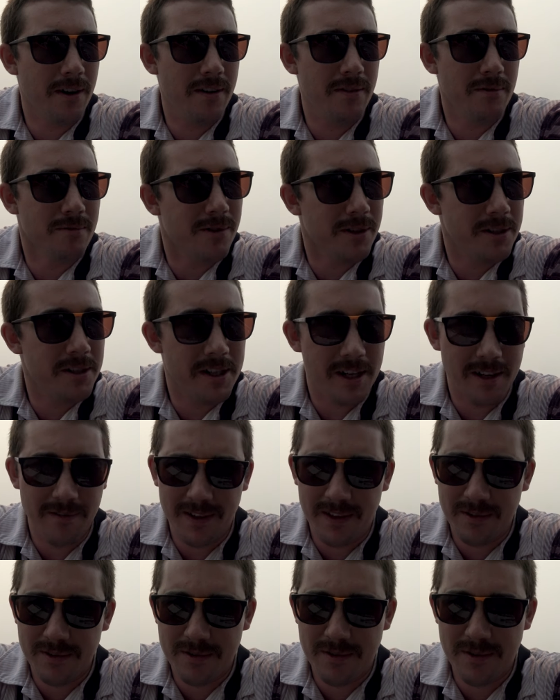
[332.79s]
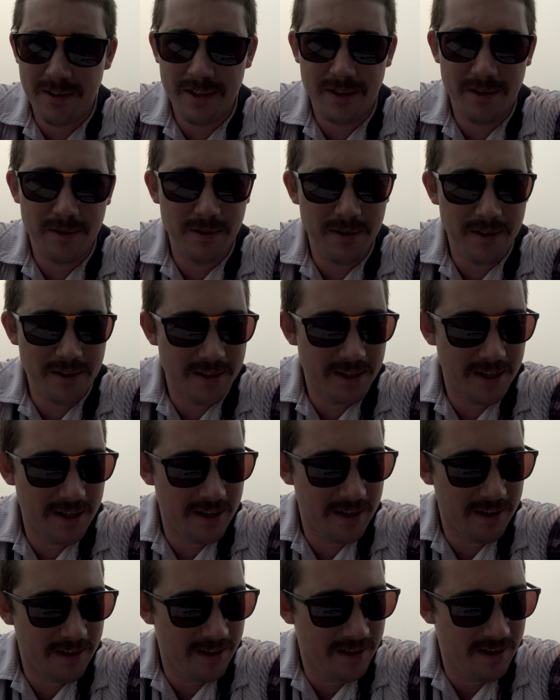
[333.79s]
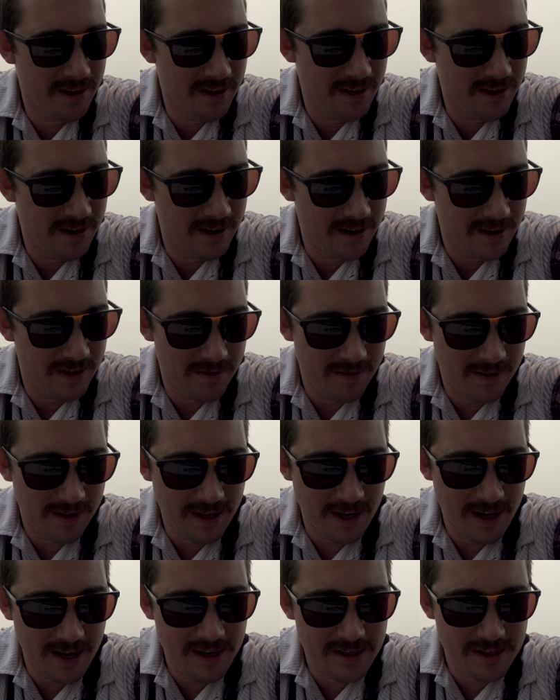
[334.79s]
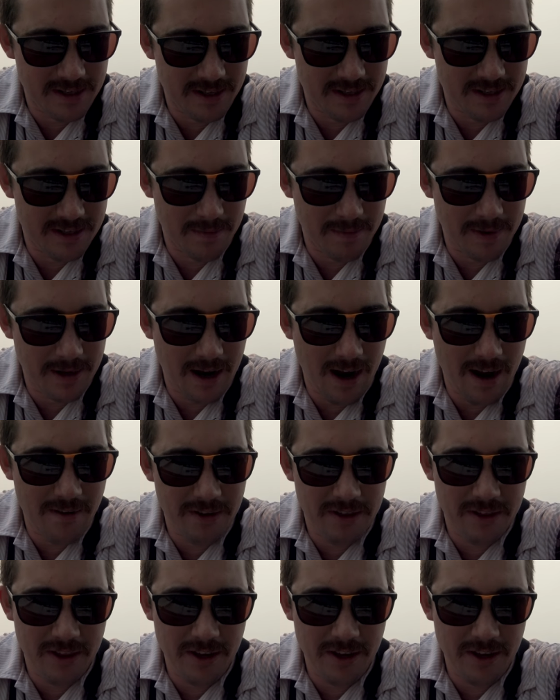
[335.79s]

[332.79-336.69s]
I even watched him. That was really cool to see. But yeah, he's just a bit over